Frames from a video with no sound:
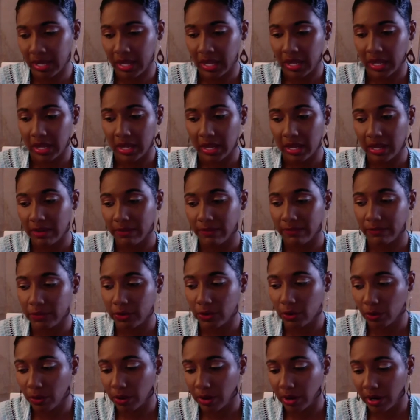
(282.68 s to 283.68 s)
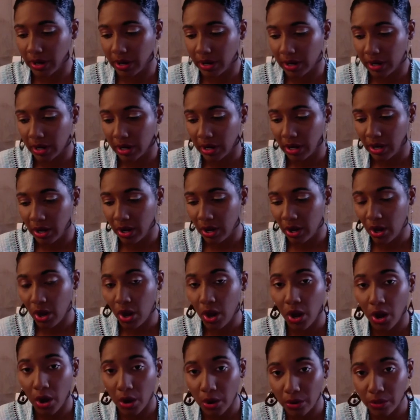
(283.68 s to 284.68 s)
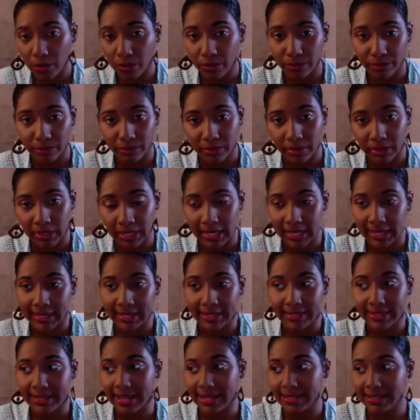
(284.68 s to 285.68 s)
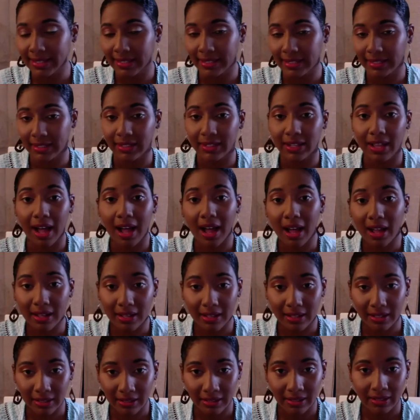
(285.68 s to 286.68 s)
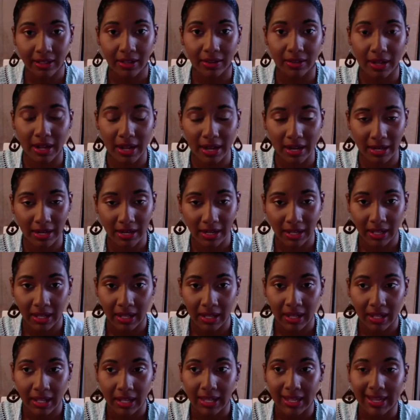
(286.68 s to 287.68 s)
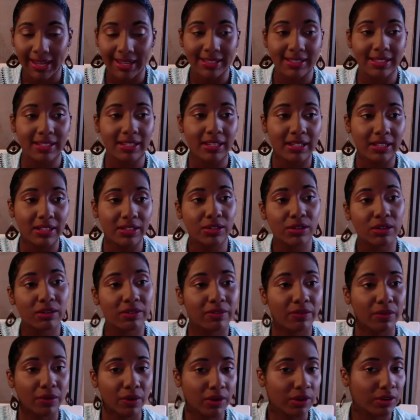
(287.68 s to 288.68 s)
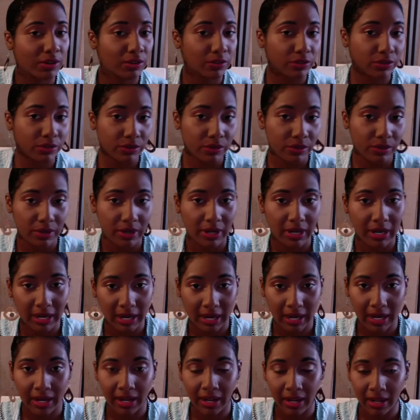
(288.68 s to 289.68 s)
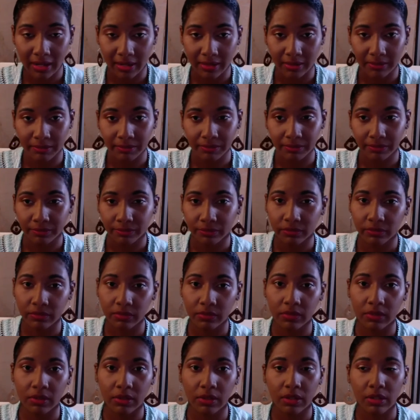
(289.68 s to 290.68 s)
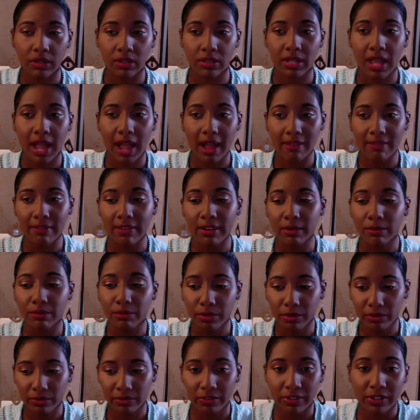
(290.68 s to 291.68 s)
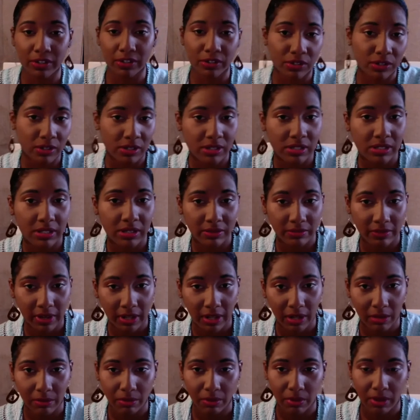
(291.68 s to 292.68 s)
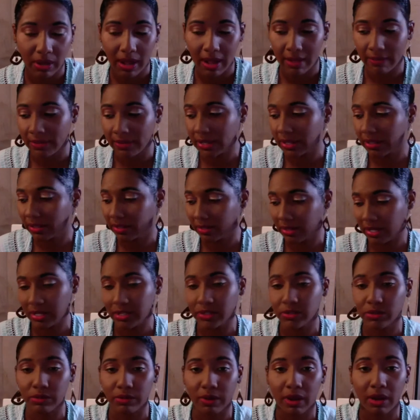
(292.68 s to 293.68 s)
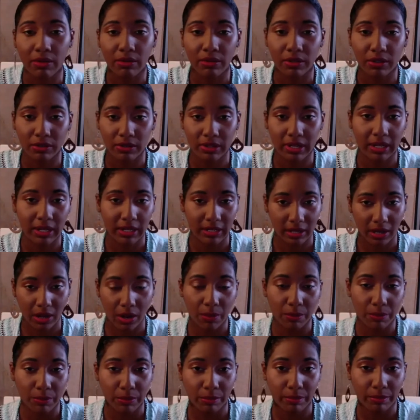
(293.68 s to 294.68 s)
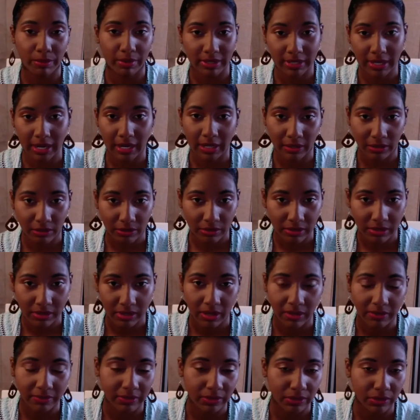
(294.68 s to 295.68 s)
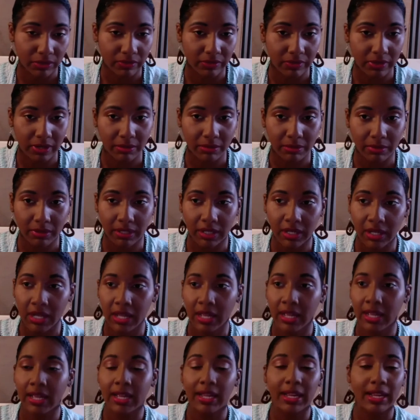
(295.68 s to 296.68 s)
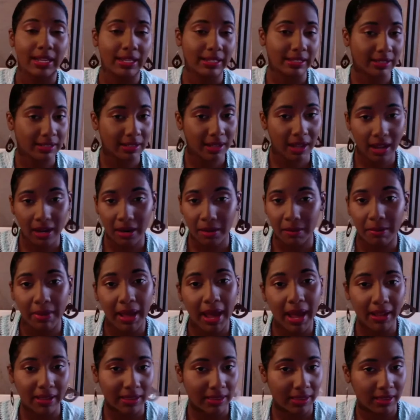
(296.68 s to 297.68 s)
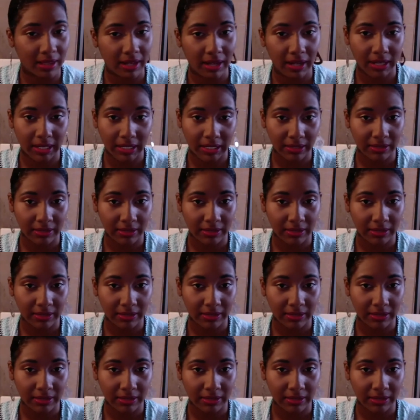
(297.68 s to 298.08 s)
If your home doesn't lock, okay, it's easier for an intruder to get in. Having provisions available, having things around you that can help you protect yourself and your family is not a bad thing.